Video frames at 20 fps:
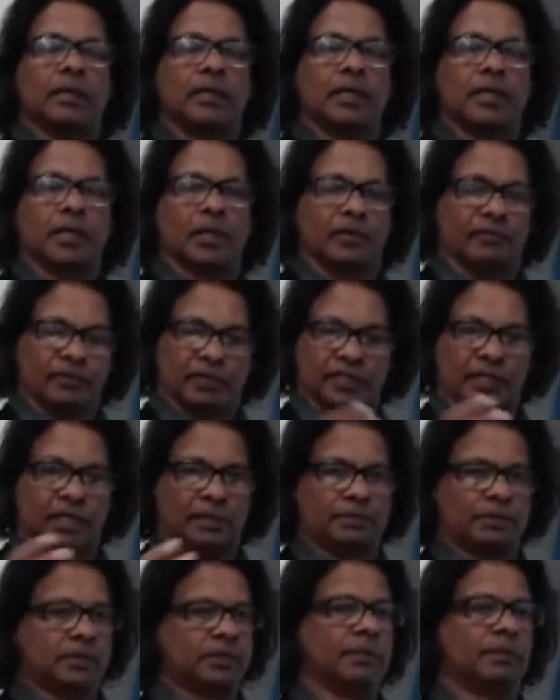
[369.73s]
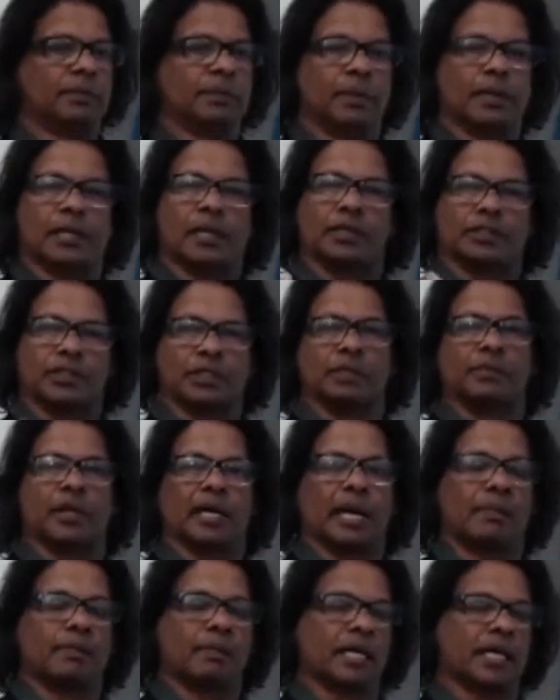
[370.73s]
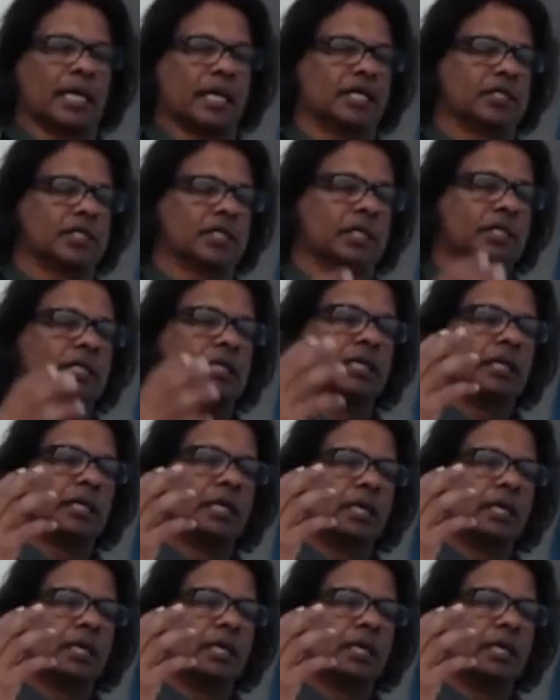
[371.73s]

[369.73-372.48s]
you know, if it's a simple consumer application